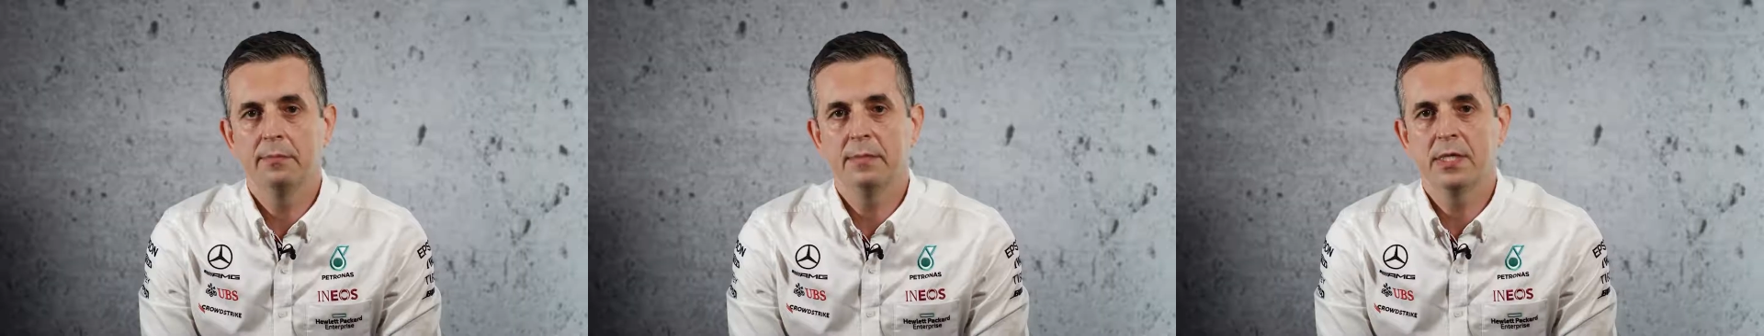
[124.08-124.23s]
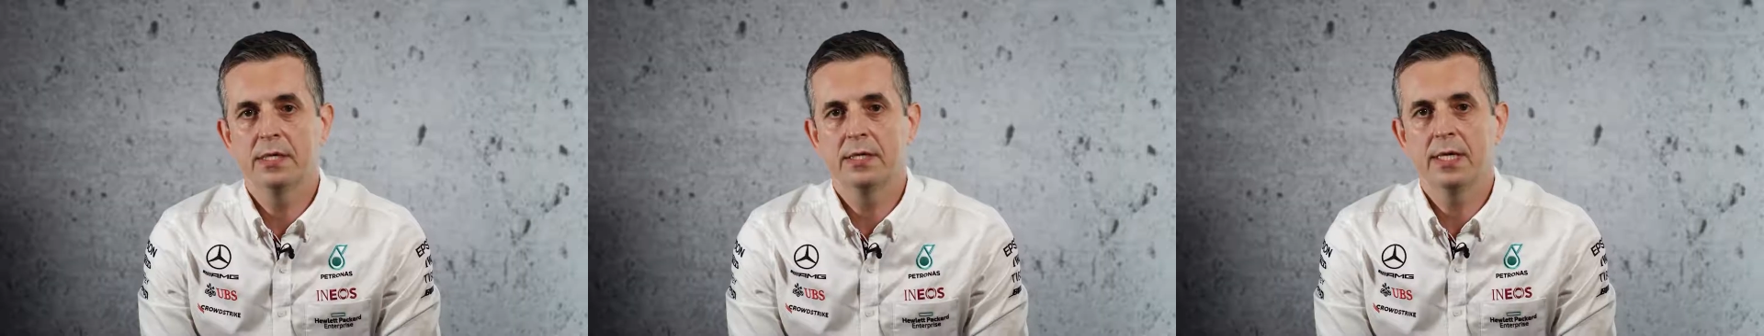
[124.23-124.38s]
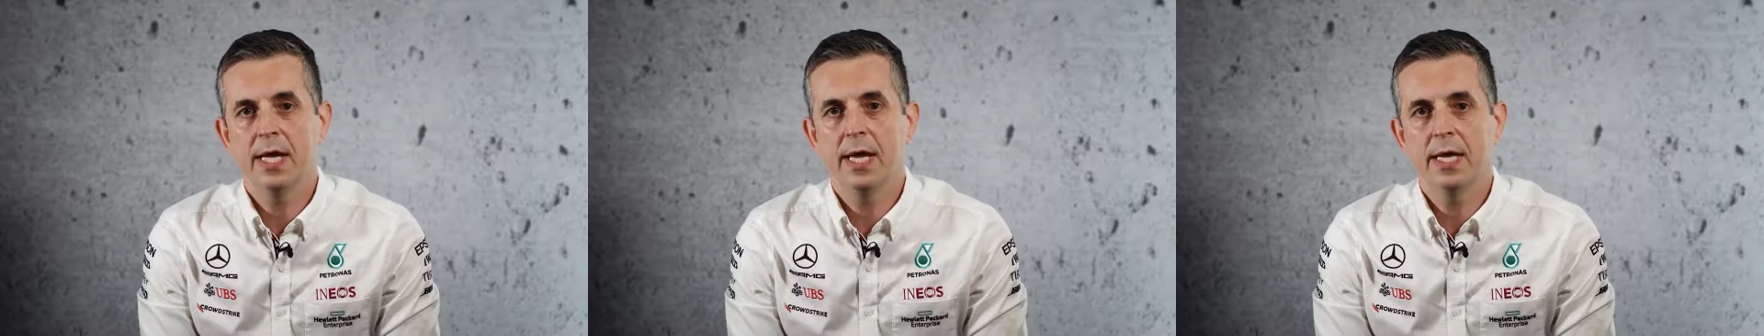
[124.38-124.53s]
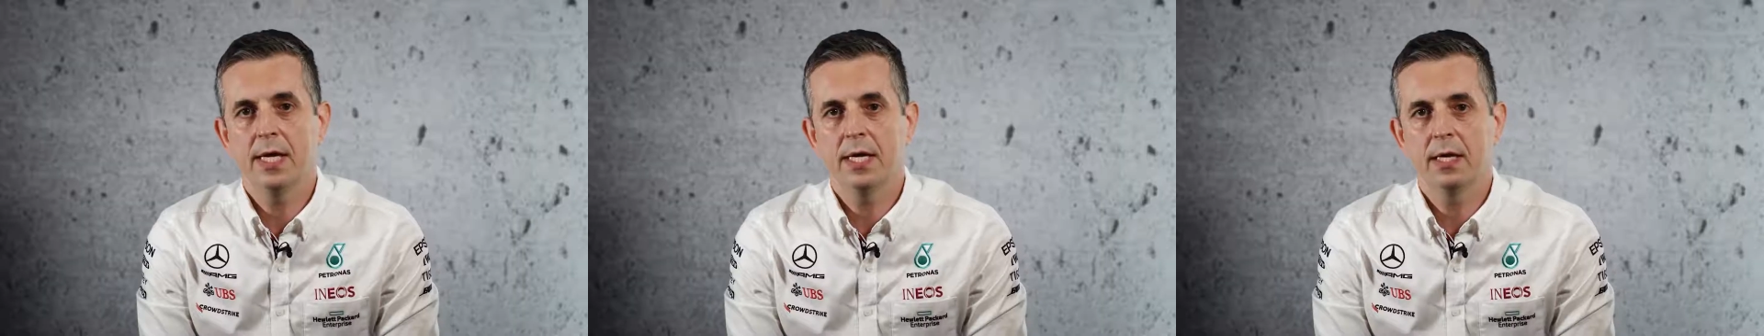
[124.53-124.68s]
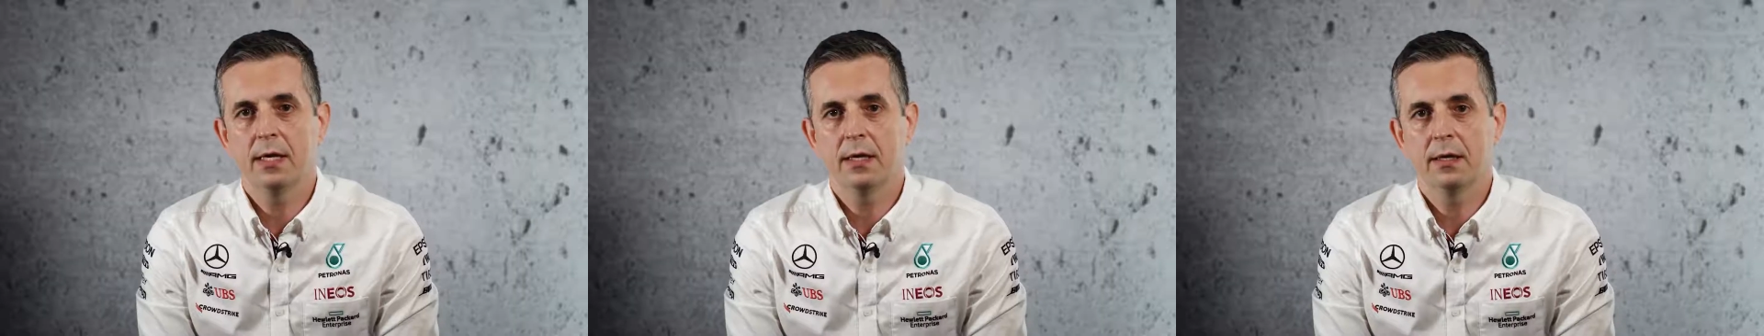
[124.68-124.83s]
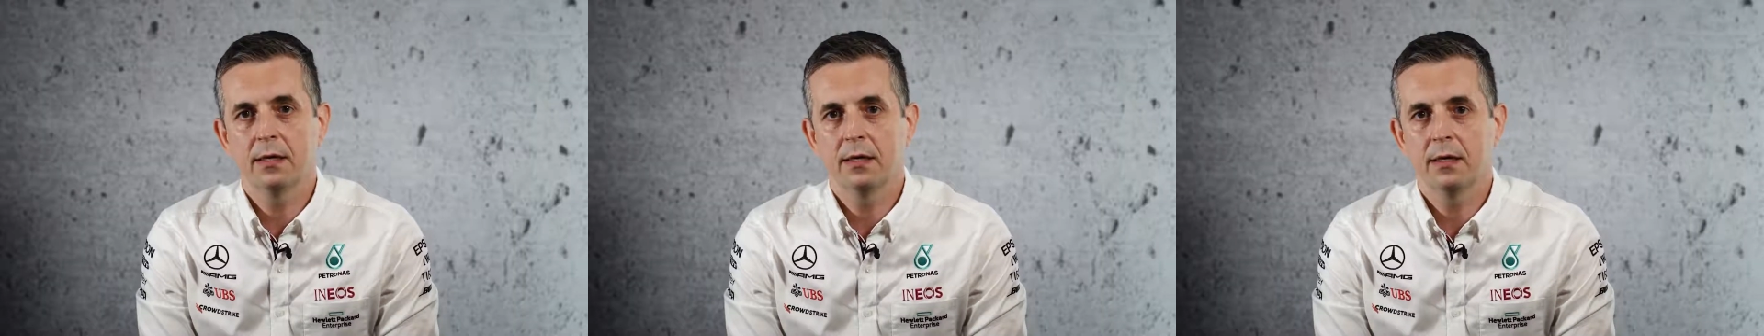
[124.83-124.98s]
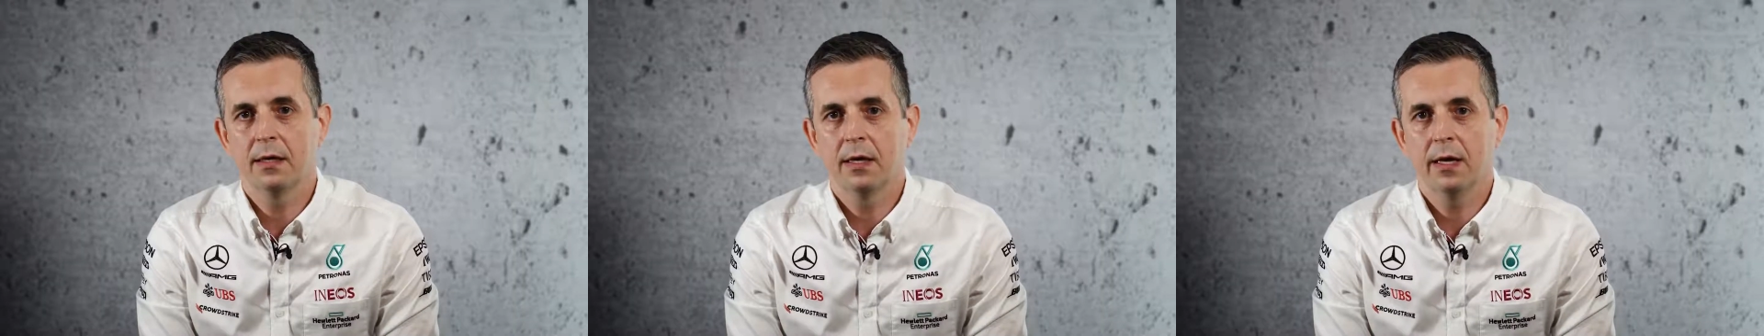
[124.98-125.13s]
a mistake,
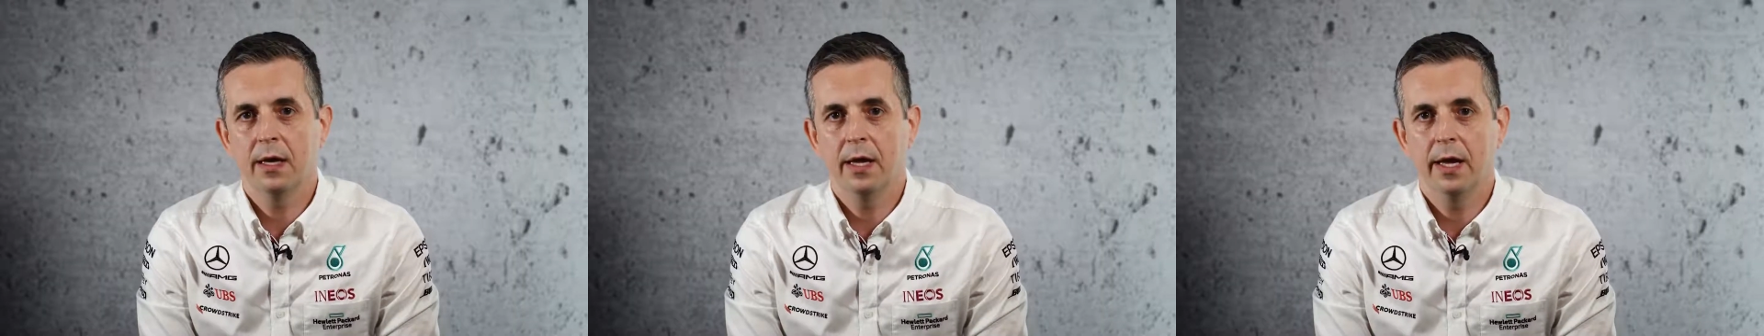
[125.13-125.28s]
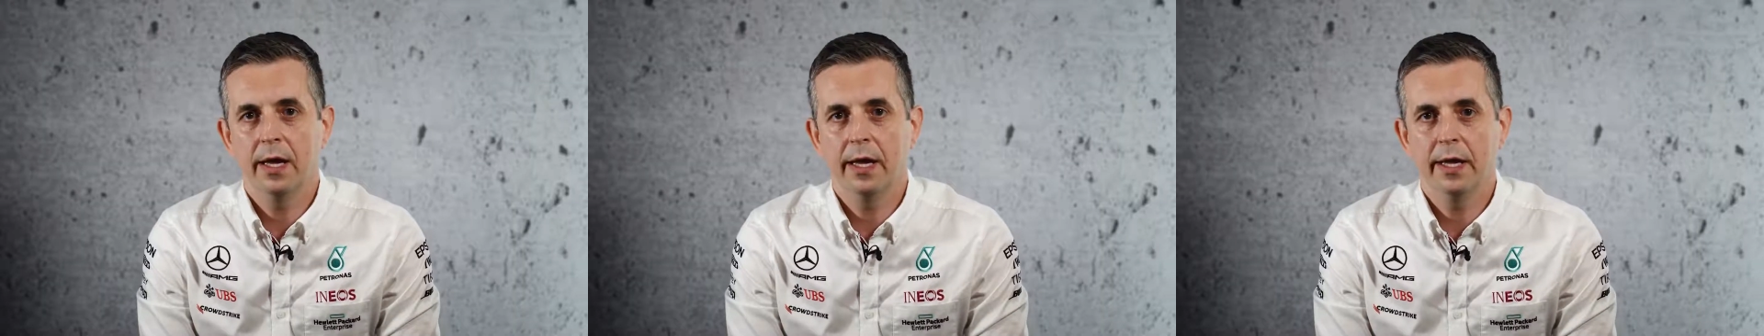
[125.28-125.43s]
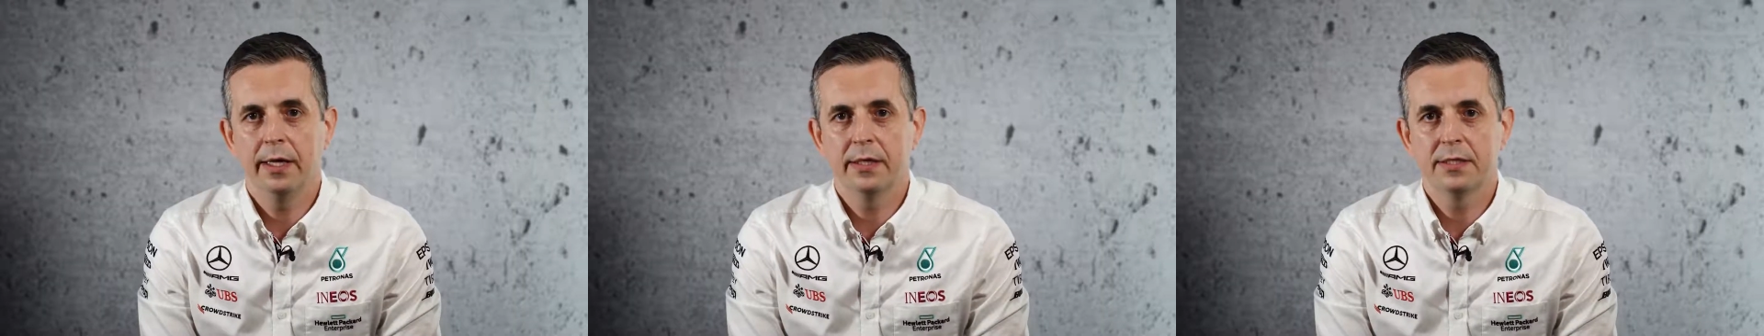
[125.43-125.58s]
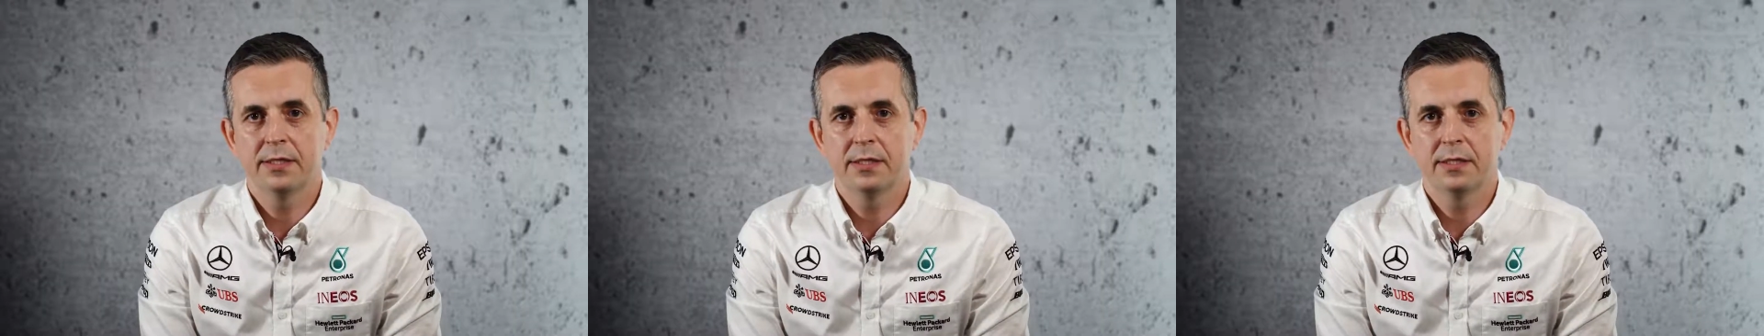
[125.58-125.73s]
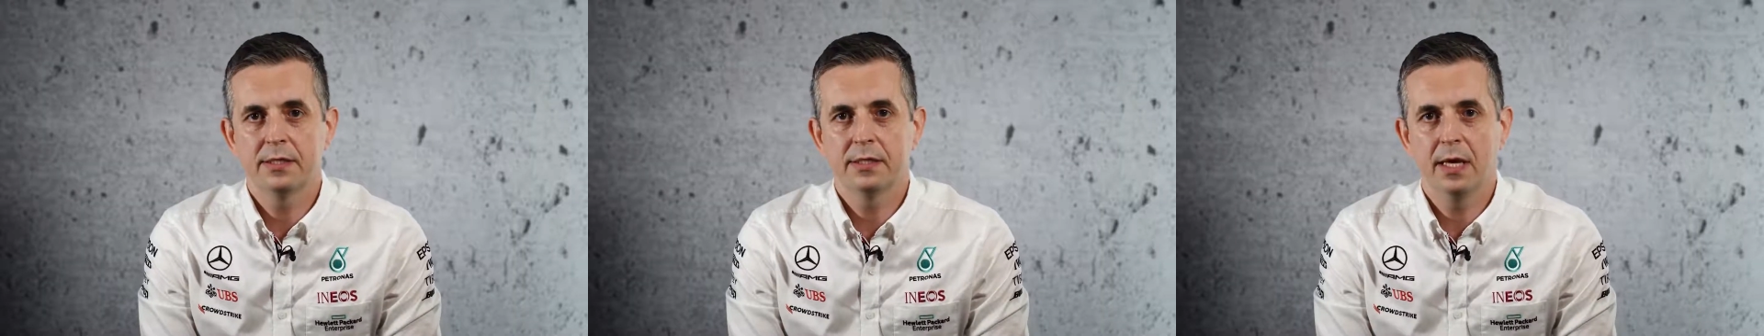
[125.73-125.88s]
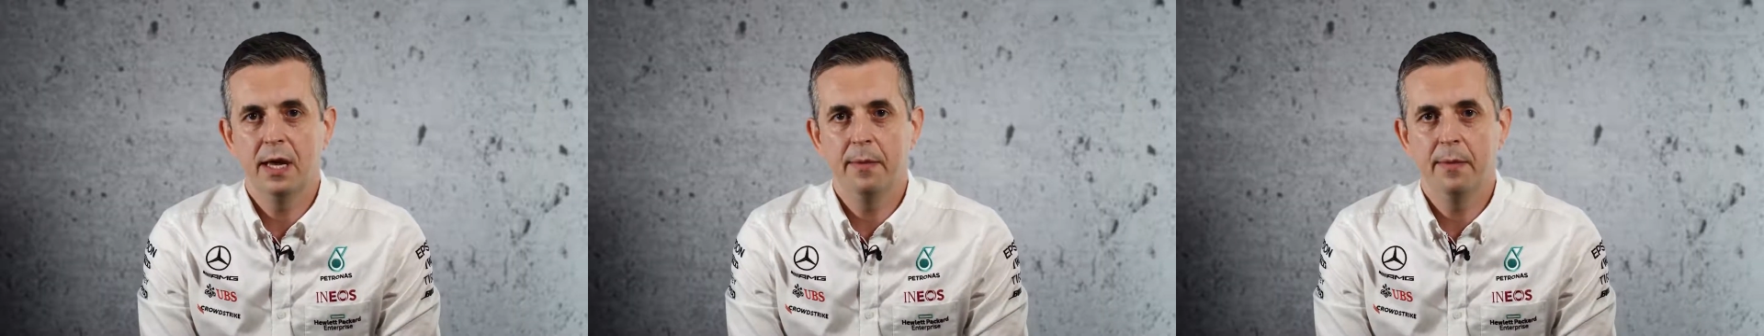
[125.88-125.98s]
it's